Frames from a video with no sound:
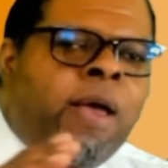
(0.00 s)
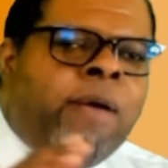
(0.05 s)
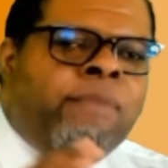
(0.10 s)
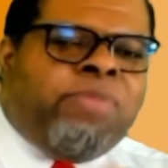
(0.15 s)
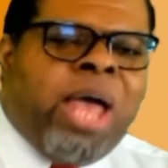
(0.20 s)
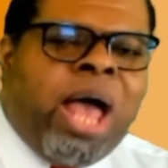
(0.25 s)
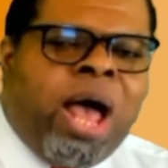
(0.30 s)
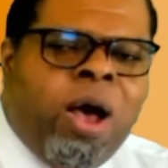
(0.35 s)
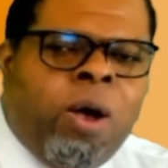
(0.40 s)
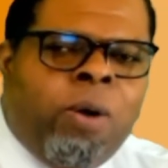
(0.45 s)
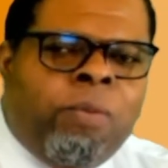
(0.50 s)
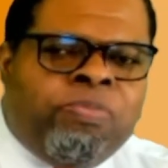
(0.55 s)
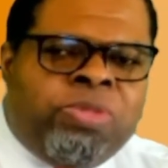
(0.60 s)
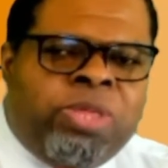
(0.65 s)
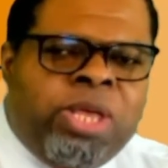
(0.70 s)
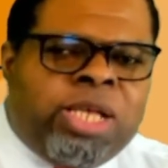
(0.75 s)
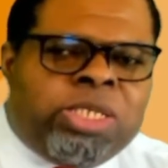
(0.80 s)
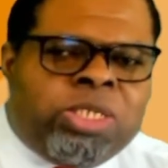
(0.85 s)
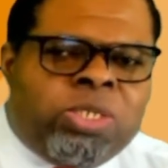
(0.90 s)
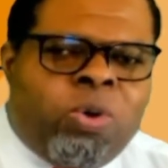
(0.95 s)
now
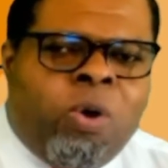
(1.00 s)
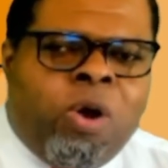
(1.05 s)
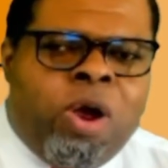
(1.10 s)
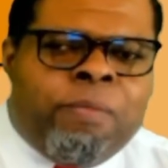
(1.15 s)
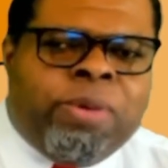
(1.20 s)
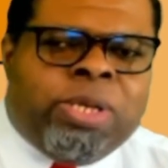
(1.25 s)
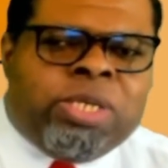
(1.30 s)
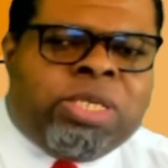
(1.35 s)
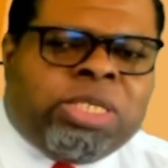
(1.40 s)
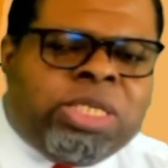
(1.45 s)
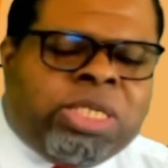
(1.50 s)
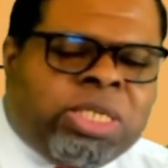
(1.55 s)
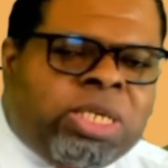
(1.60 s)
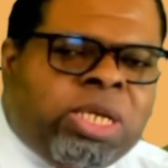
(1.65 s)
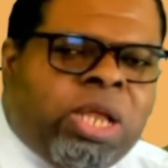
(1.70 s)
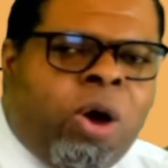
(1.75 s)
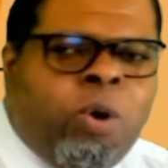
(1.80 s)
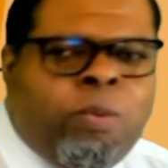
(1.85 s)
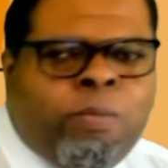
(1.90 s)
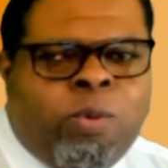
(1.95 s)
this storm is
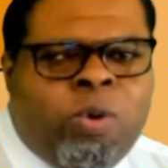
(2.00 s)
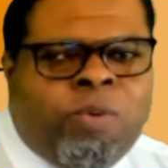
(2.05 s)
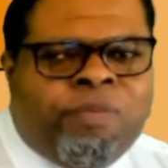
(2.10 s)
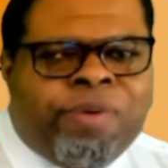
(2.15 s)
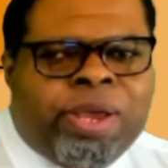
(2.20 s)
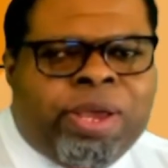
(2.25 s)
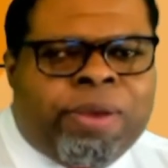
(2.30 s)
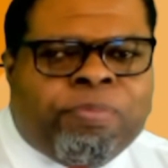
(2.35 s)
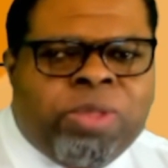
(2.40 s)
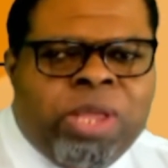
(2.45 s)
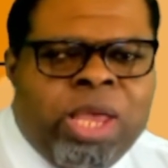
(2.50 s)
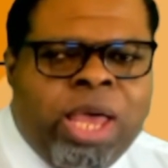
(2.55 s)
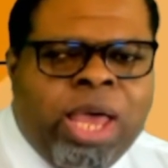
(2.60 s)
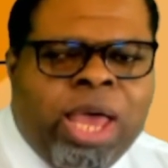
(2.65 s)
slow moving.